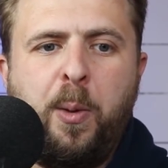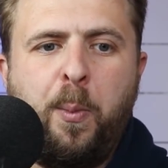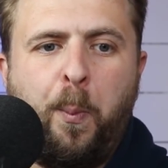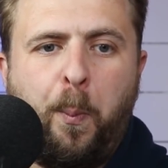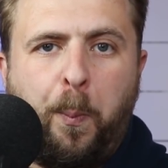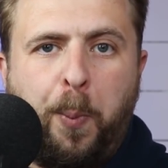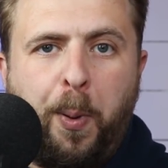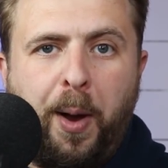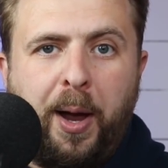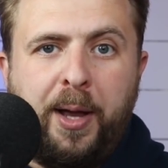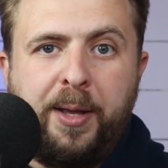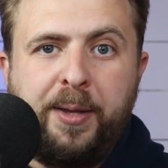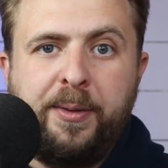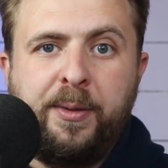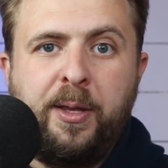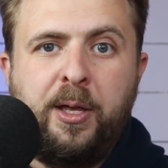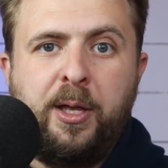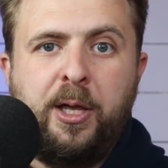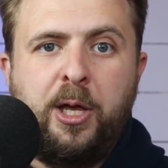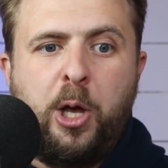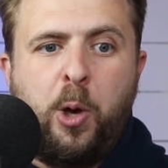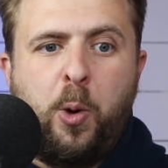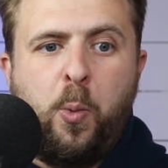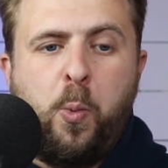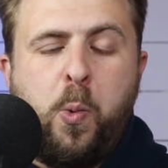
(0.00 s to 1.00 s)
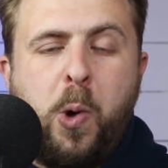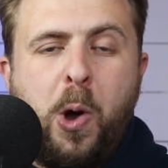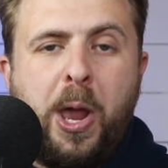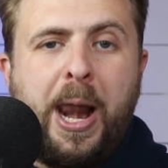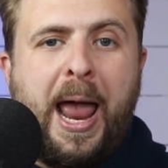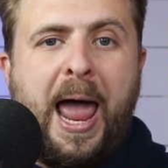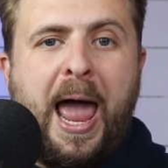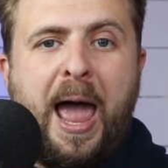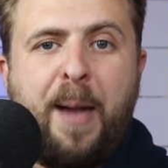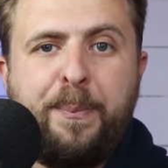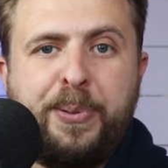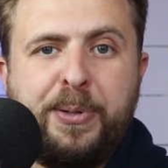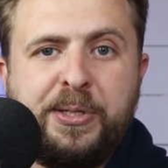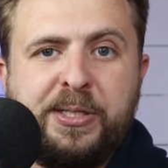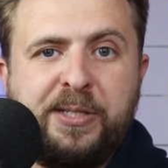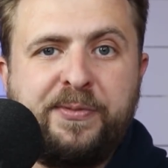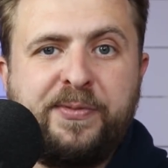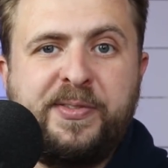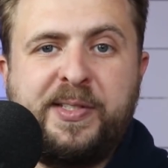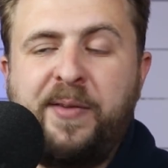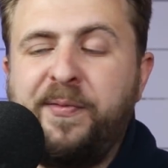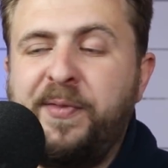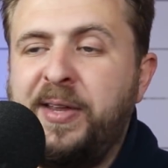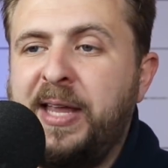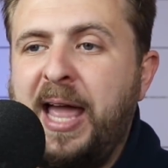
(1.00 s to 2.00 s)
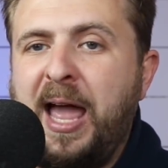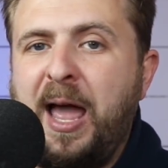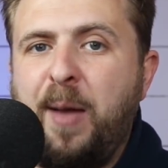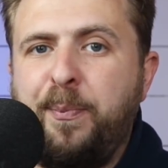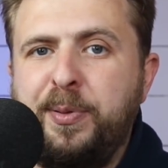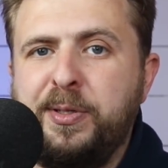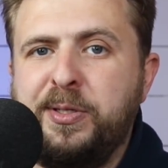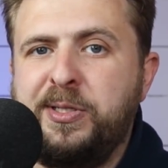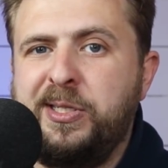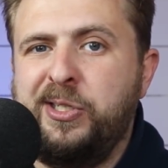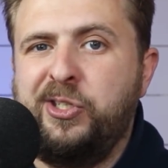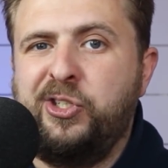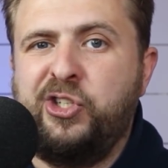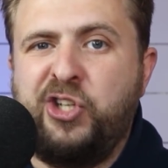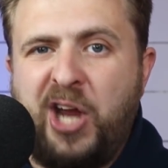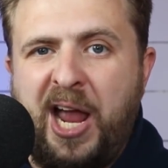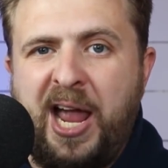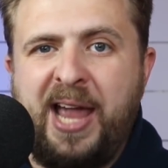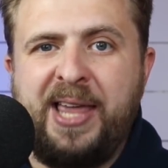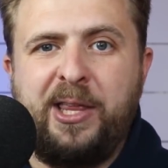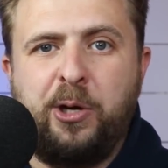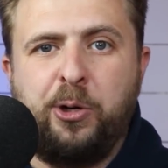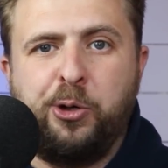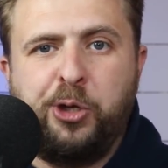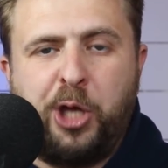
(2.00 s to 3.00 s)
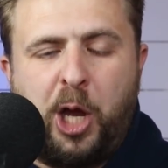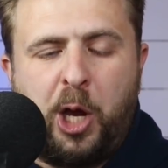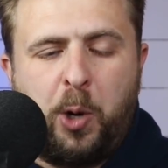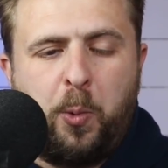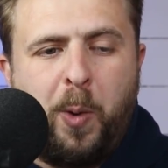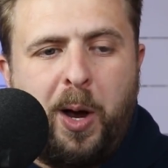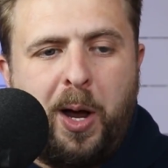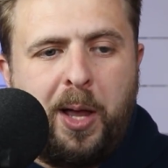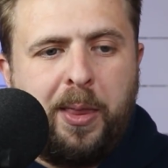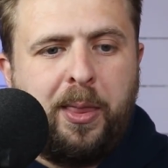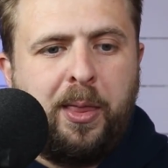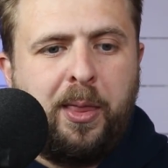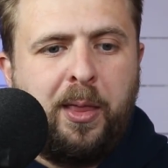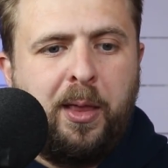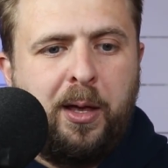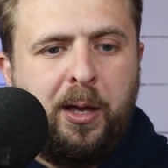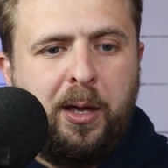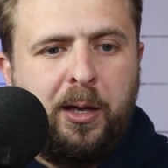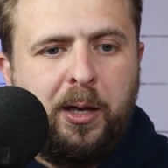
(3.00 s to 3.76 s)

But what happens if something happens in China or Taiwan?